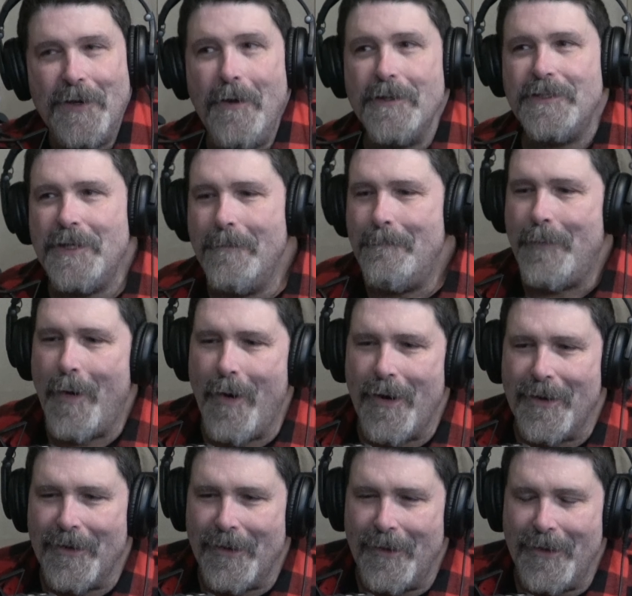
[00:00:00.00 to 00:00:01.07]
two
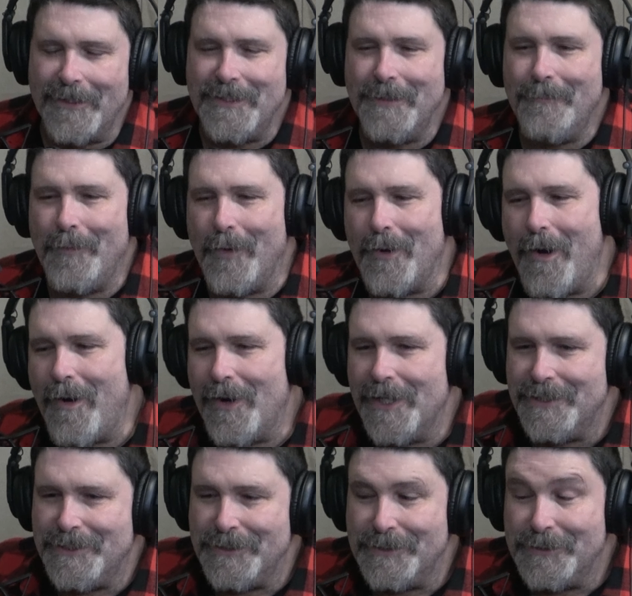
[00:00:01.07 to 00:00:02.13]
two-parter, a two-part
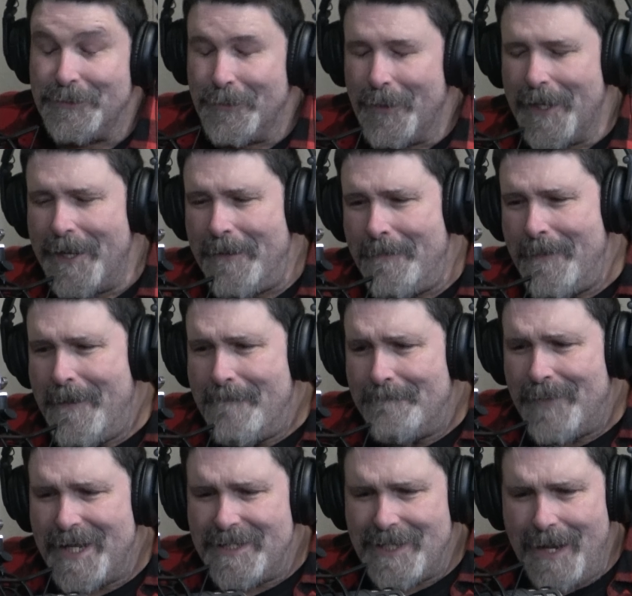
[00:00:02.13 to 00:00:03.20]
origin story.
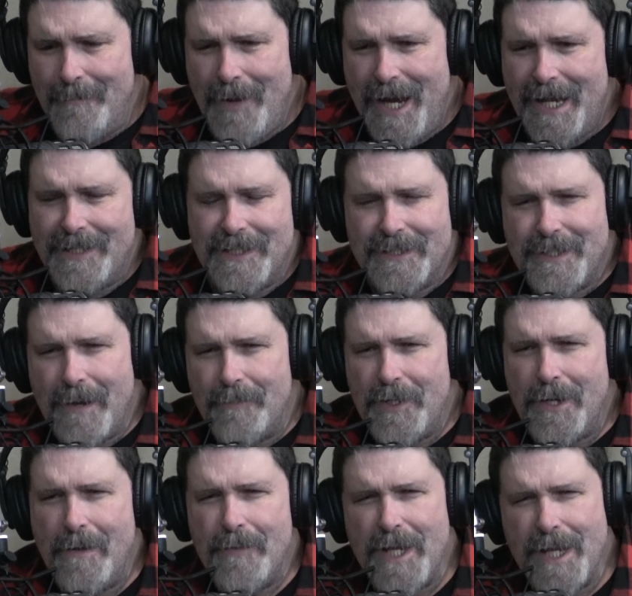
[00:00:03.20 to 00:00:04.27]
By the time I got to
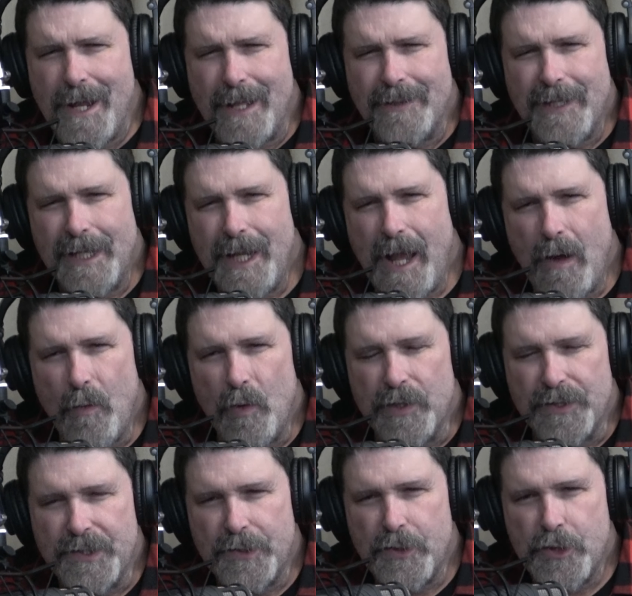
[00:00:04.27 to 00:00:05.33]
WWE, I think I
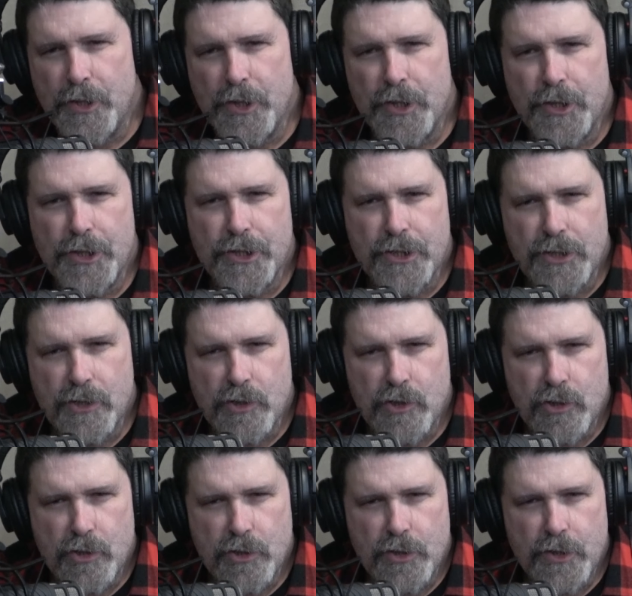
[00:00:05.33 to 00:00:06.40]
was
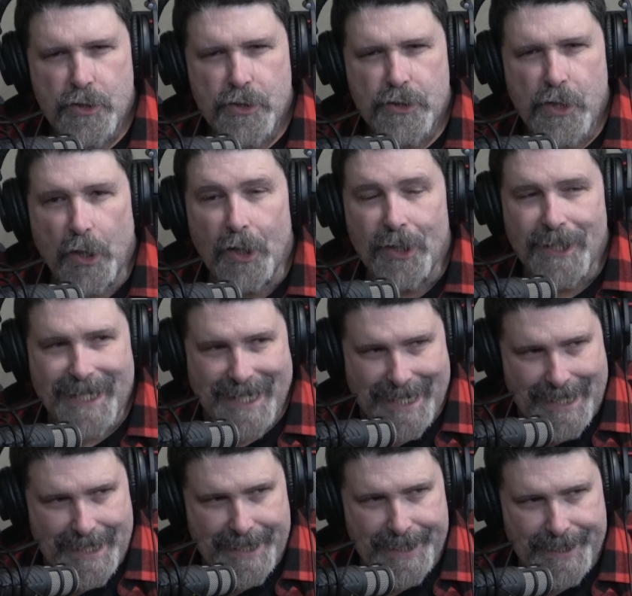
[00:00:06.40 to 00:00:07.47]
thirty
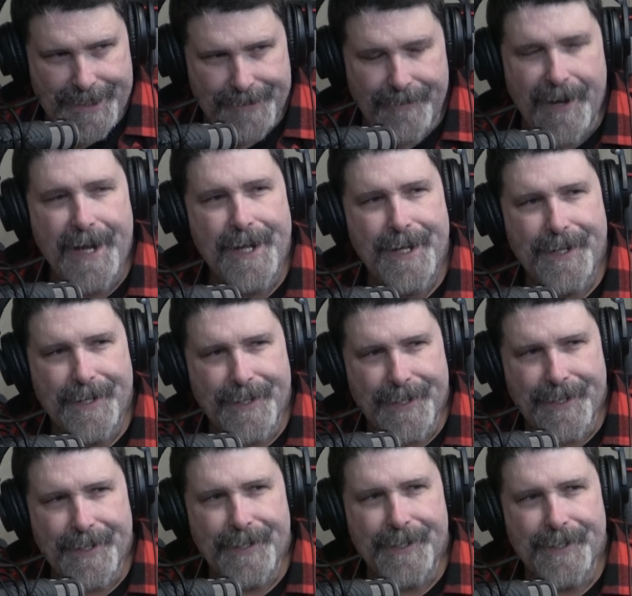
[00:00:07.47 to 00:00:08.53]
right?
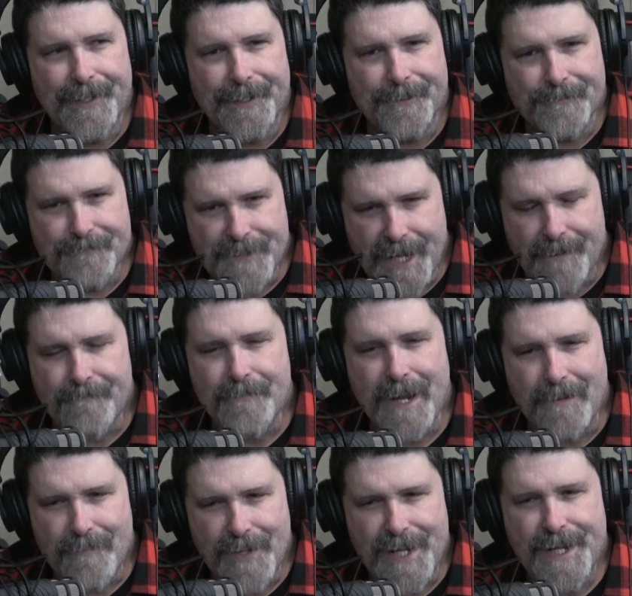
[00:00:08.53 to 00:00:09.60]
Uh, yeah,
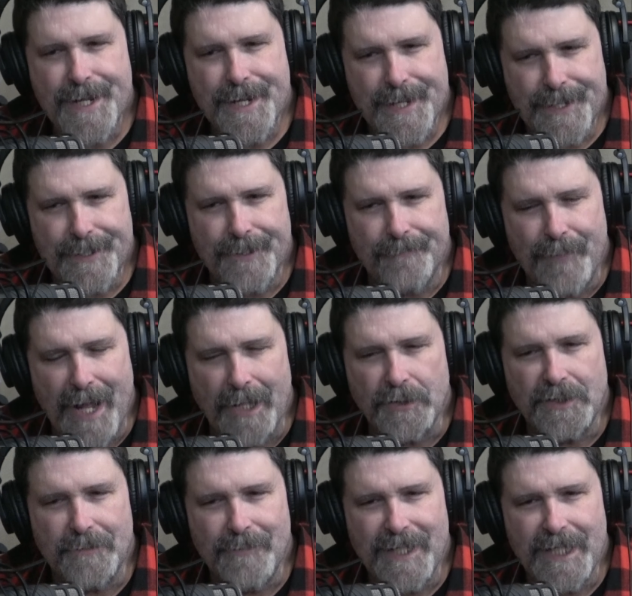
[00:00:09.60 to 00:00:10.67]
maybe uh,
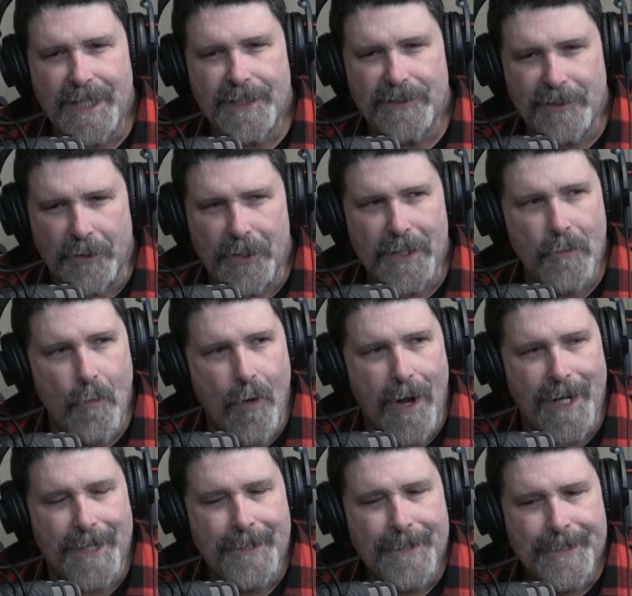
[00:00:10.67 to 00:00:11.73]
about to be
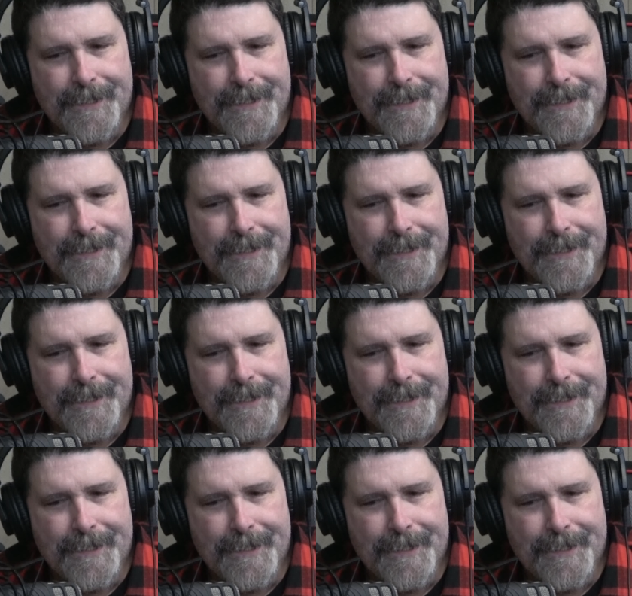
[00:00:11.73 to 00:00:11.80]
31.